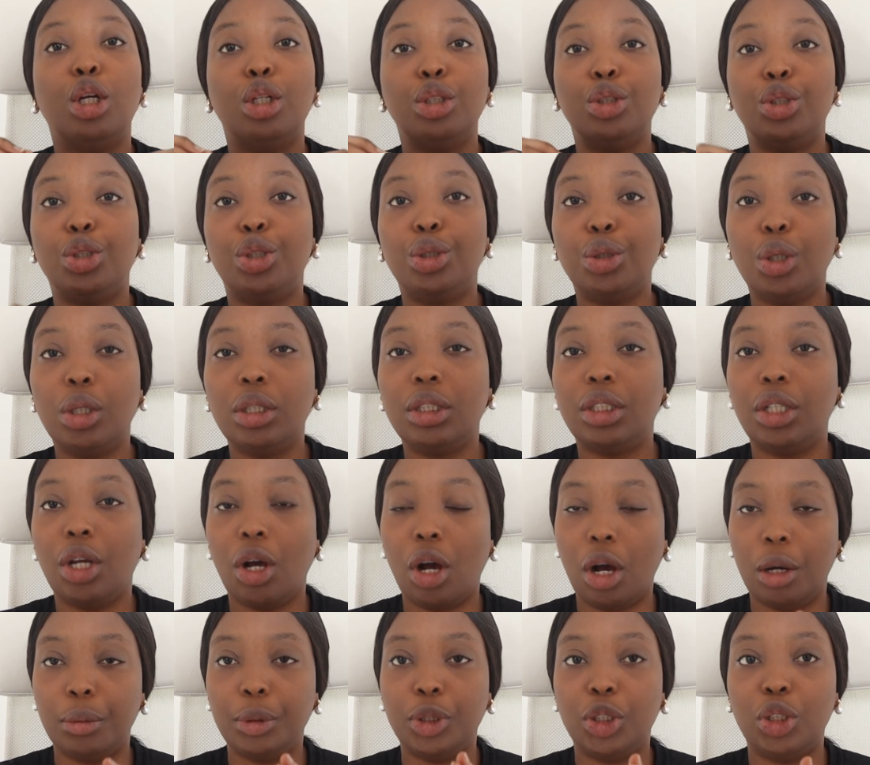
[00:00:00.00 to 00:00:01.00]
Choose the
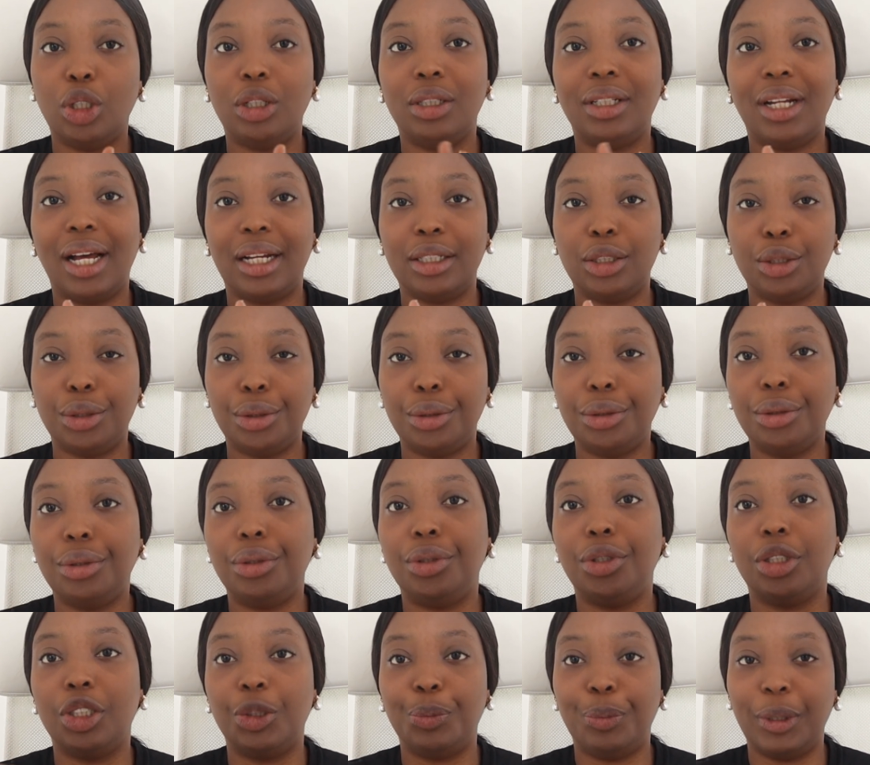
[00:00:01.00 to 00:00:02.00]
option that
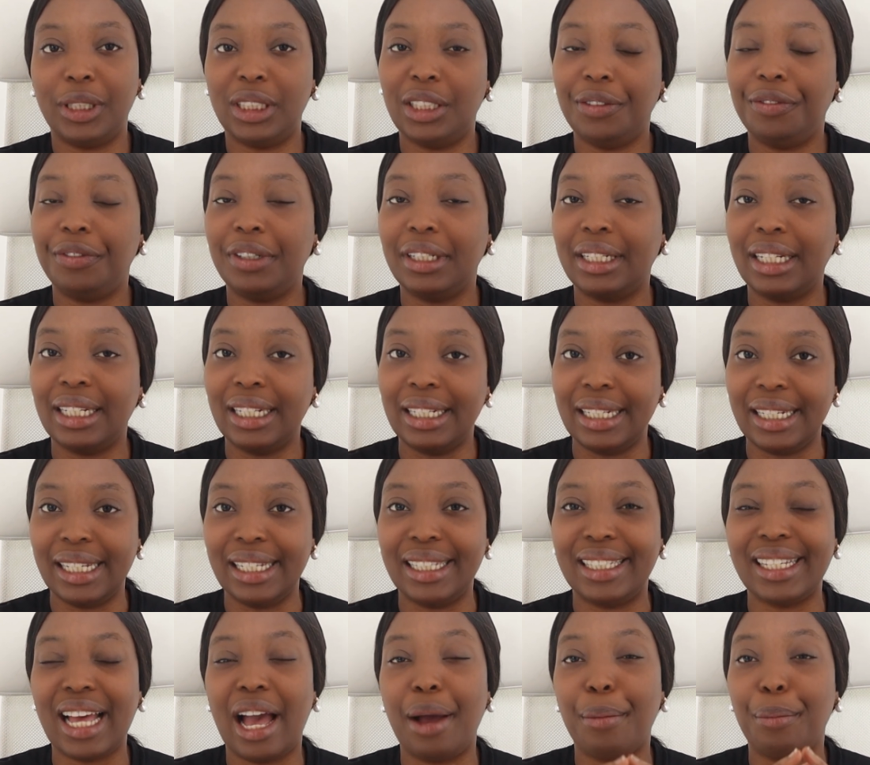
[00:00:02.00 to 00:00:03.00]
suits your specific
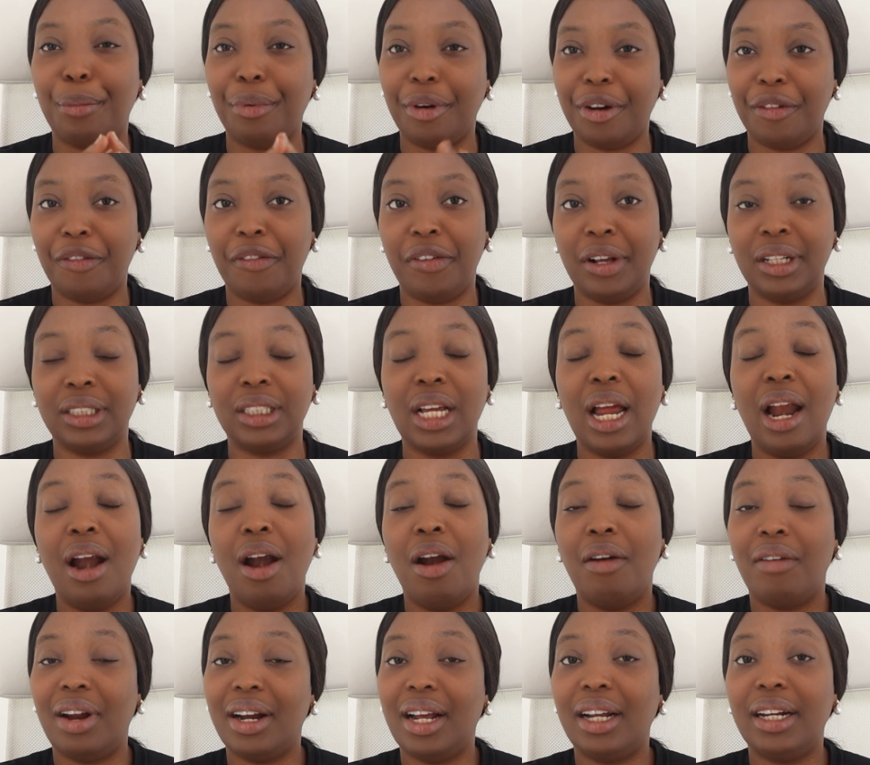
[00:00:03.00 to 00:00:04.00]
needs and preference
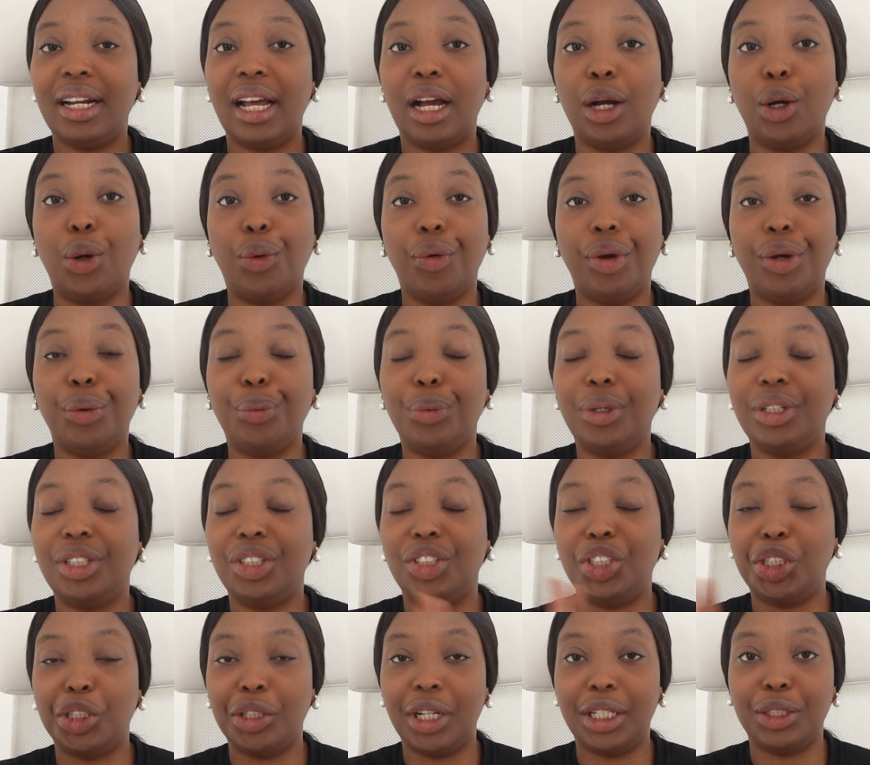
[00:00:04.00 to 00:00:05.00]
rather than going with the
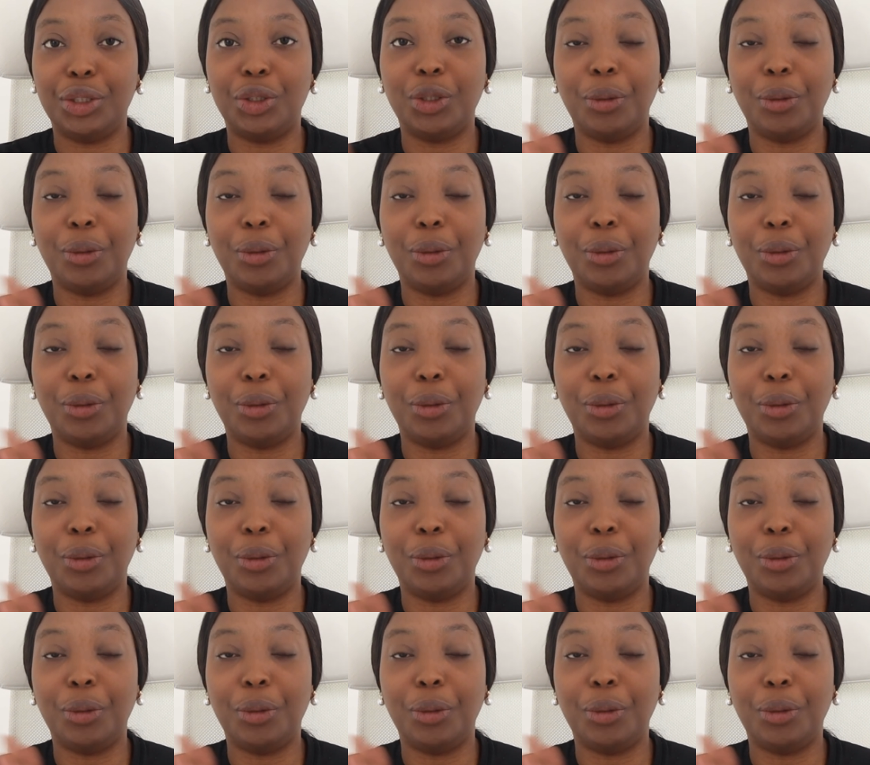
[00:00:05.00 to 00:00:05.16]
trend.